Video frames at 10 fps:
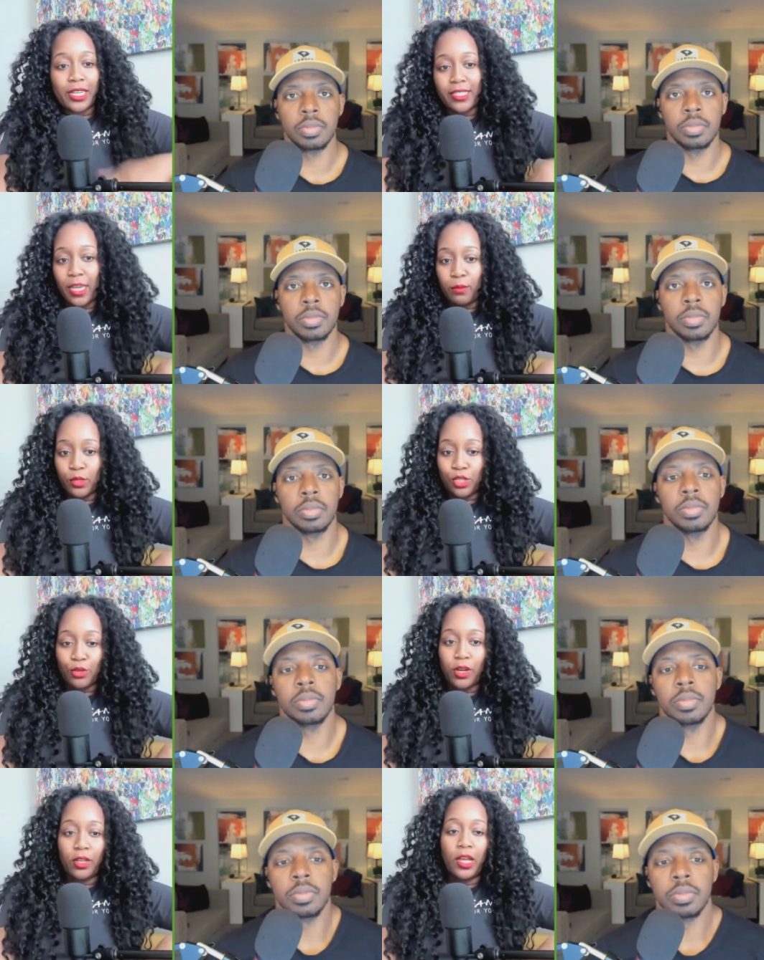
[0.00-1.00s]
Speaker 1: good examples,
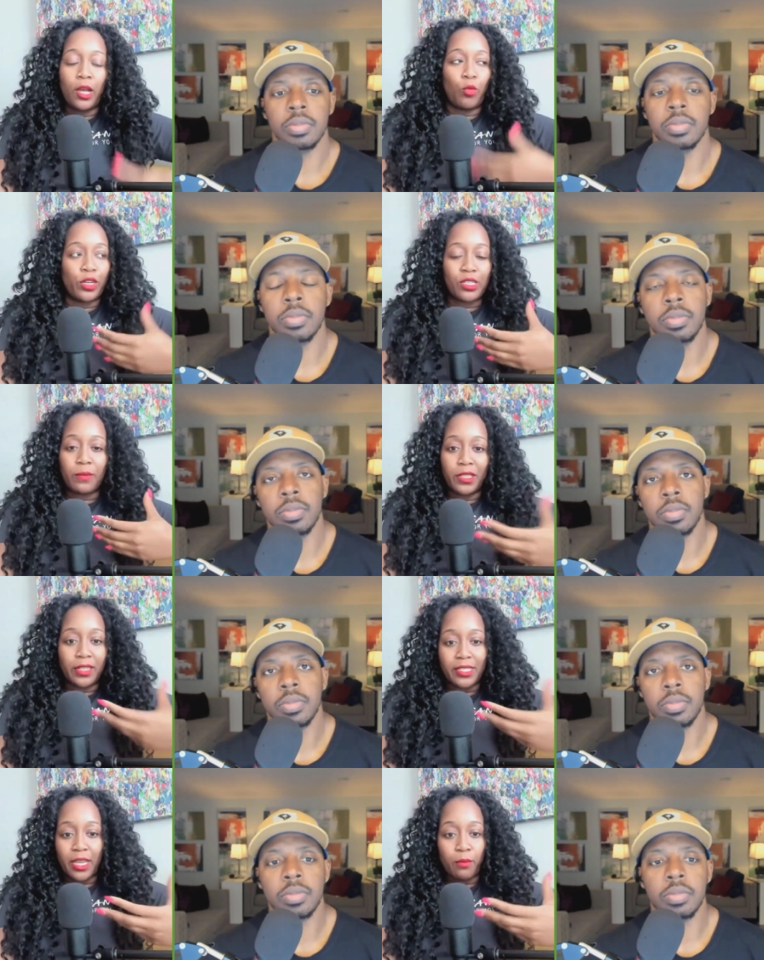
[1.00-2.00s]
Terrell. What are some other
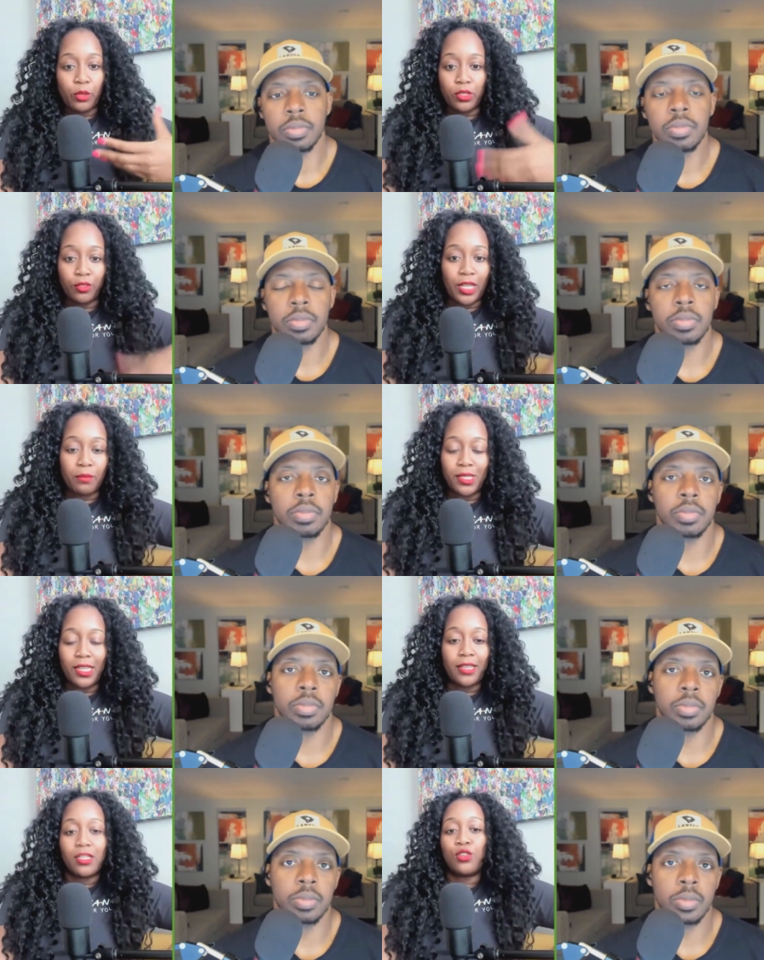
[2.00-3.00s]
examples of like
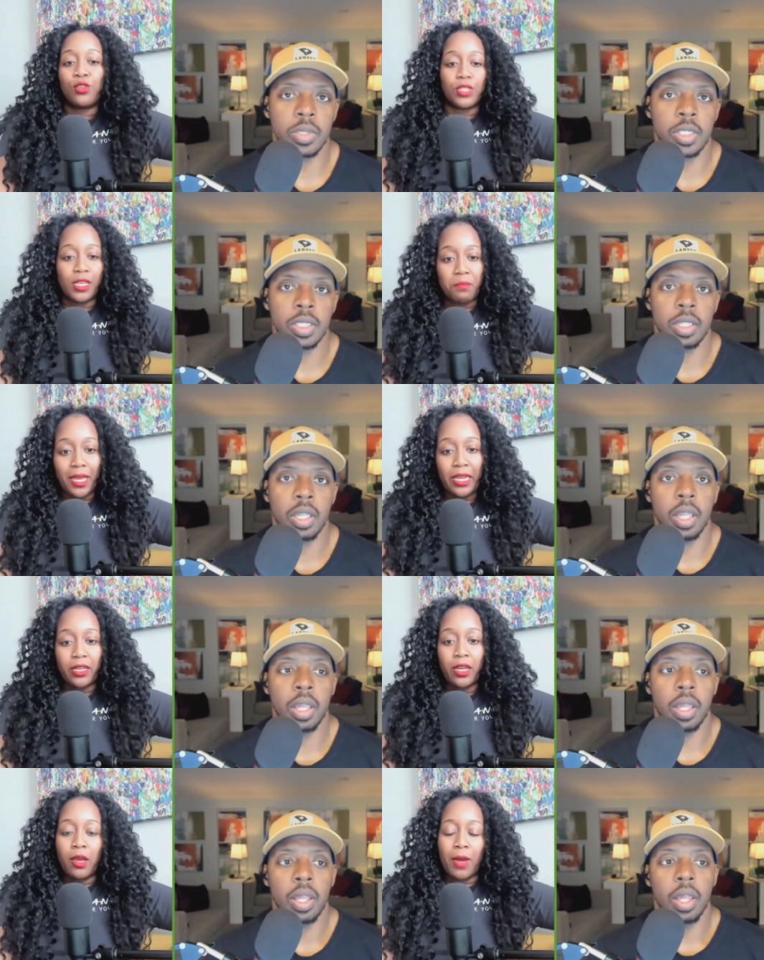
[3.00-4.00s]
mistakes that you've seen
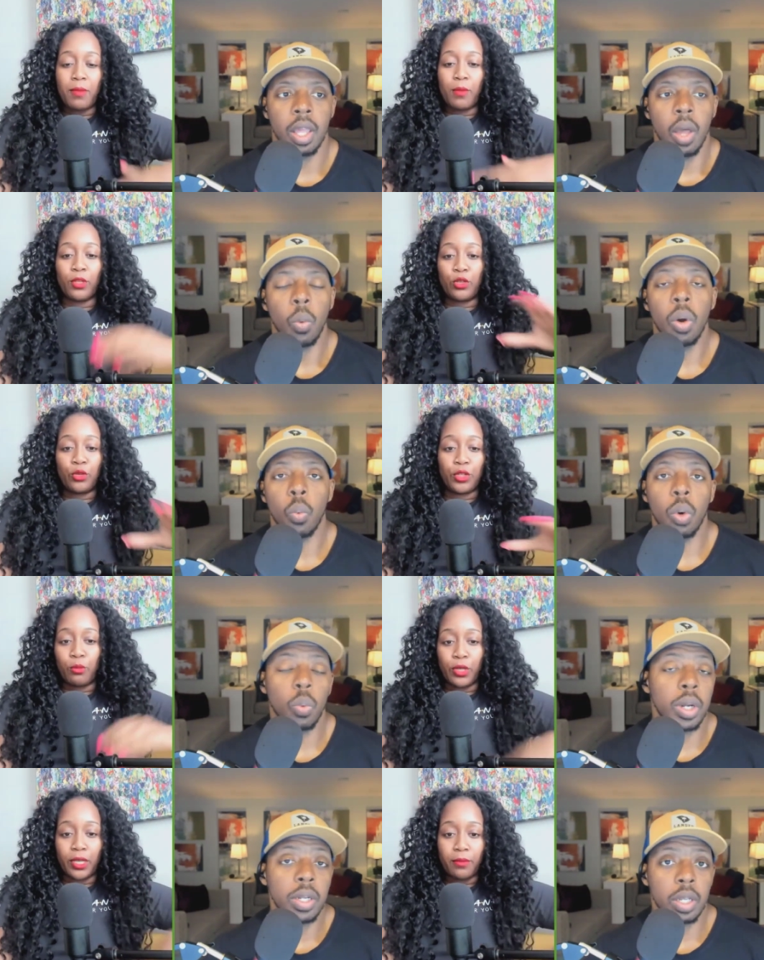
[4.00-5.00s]
made by people well, that are doing well, their
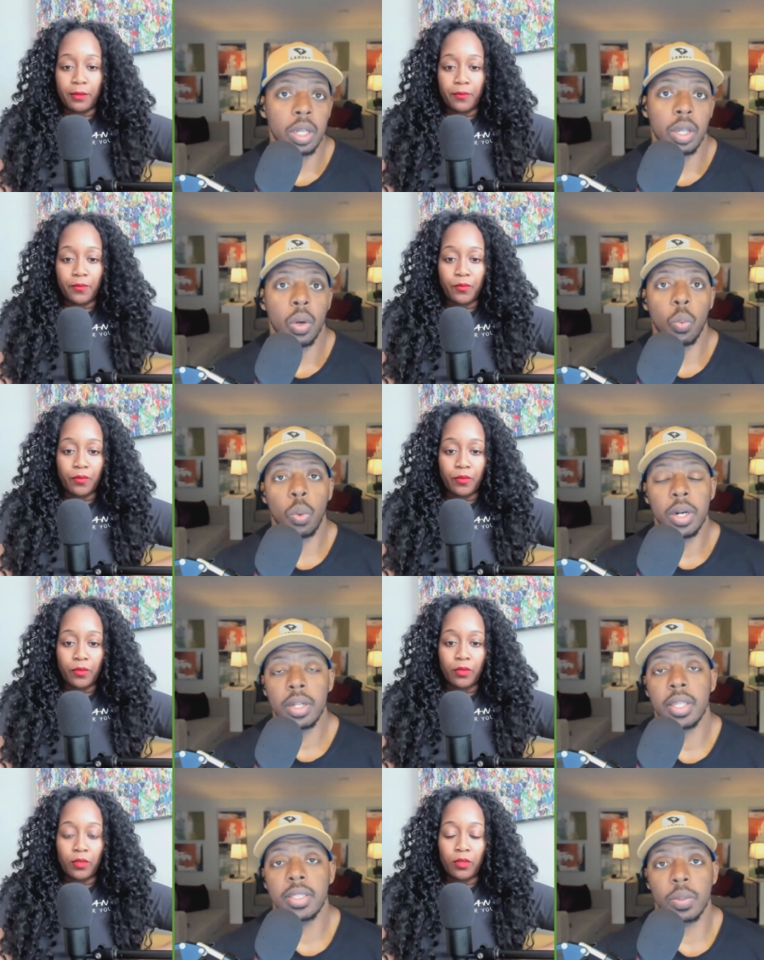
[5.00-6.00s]
one, bookkeeping?
Speaker 2: one of the
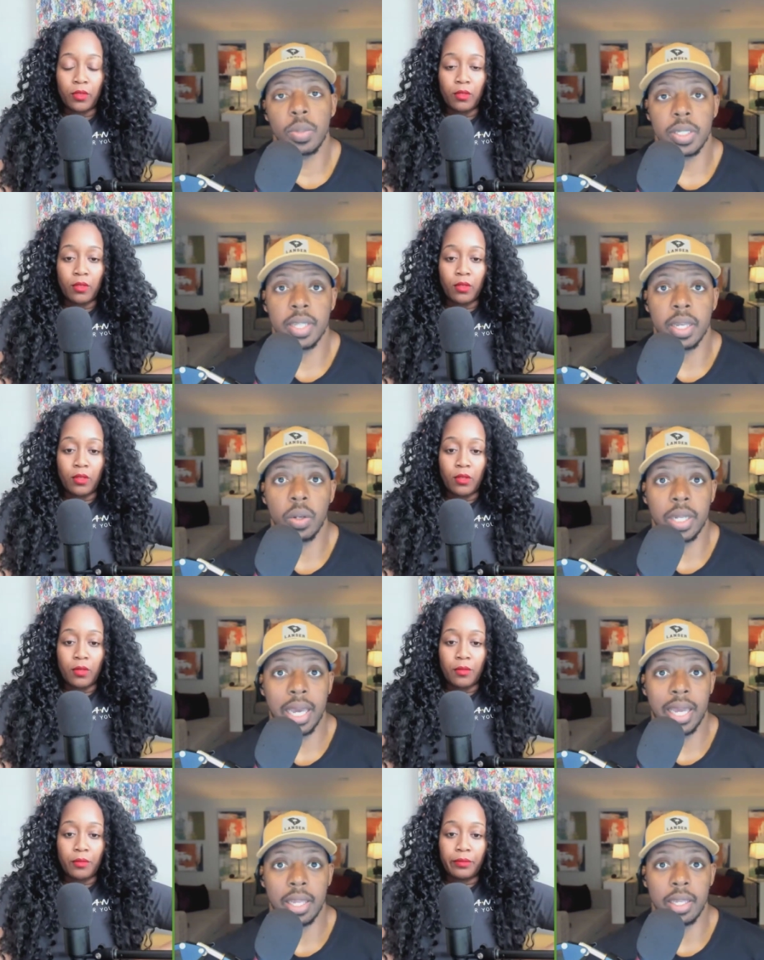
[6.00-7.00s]
things I want to say on
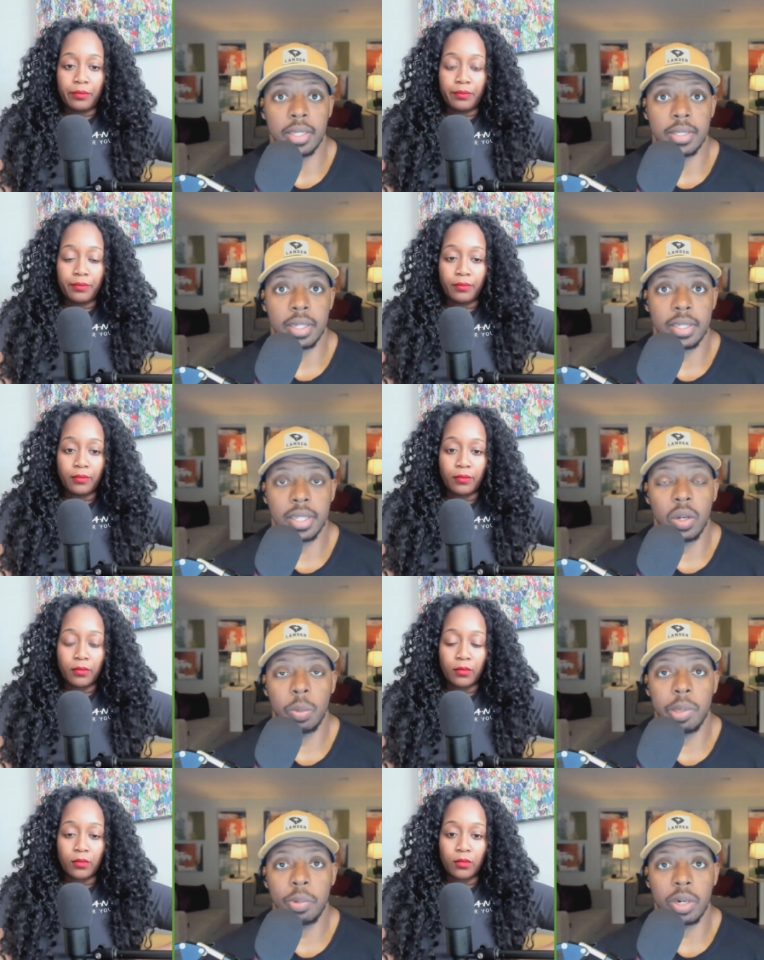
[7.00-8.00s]
that is because I know
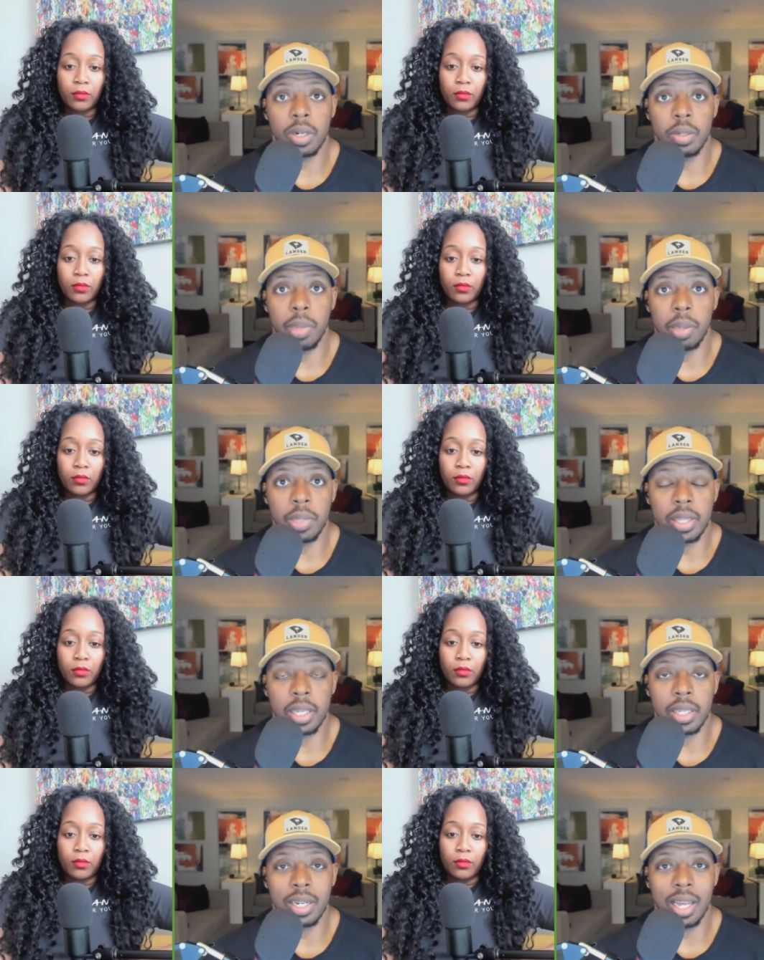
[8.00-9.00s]
people are maybe
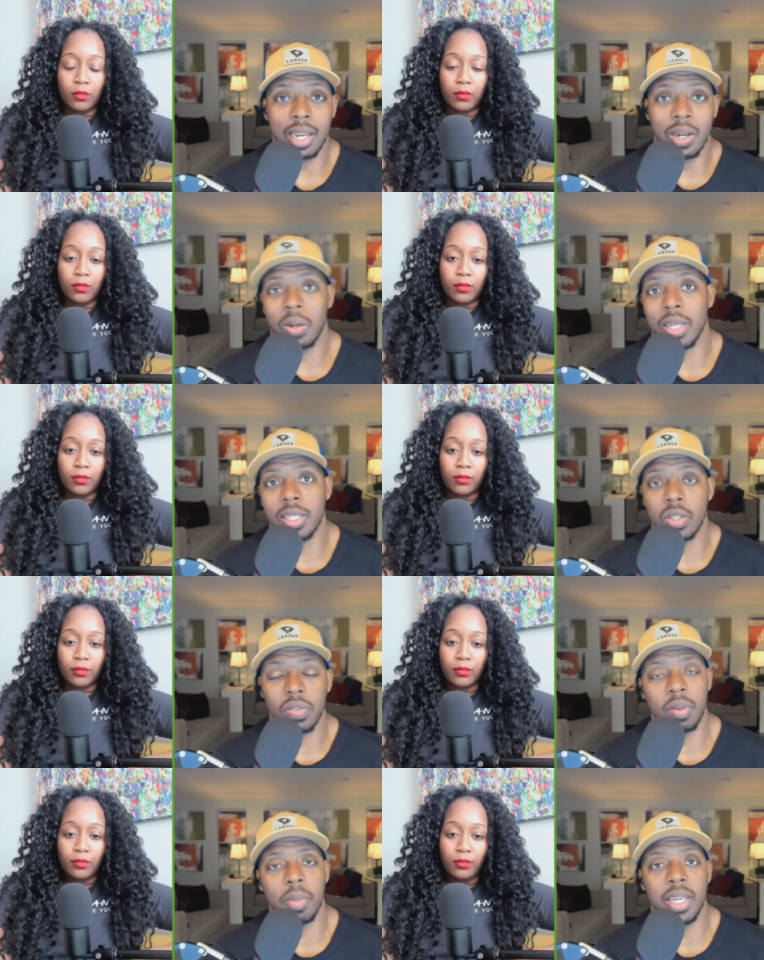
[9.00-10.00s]
thinking like, oh, okay, so if
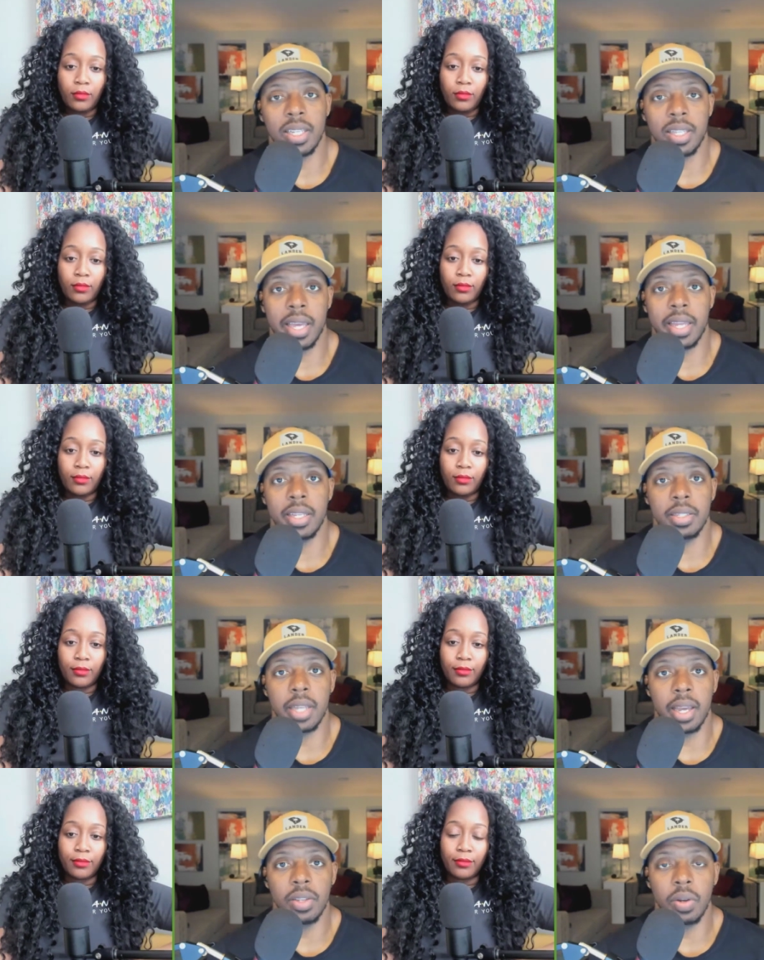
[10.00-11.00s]
I'm making that
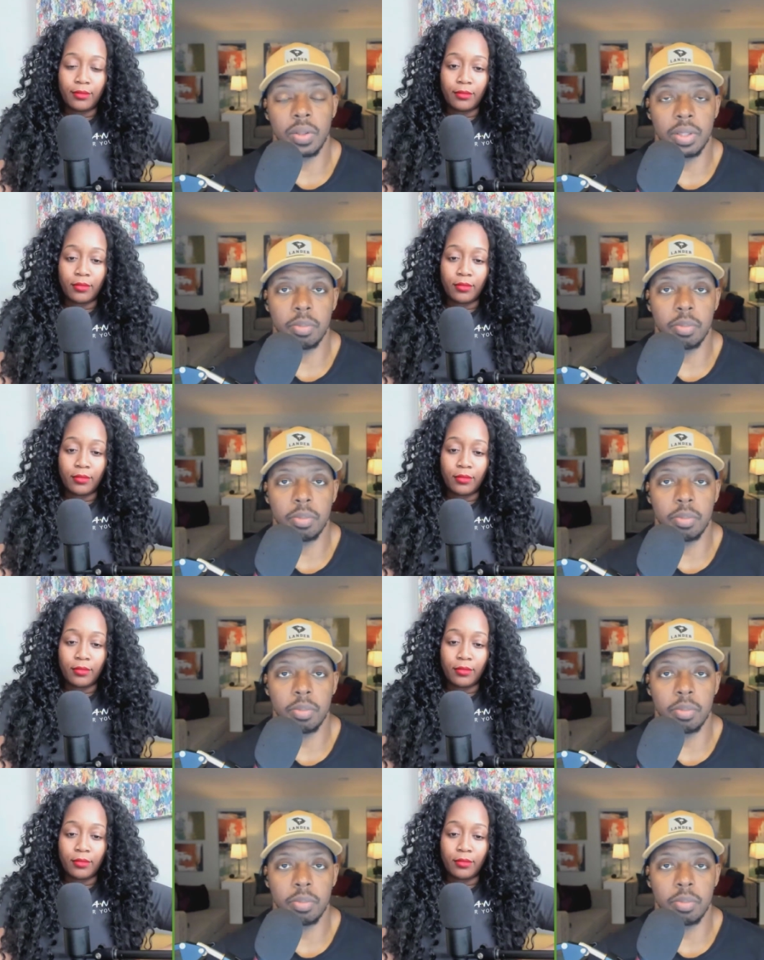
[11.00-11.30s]
that you know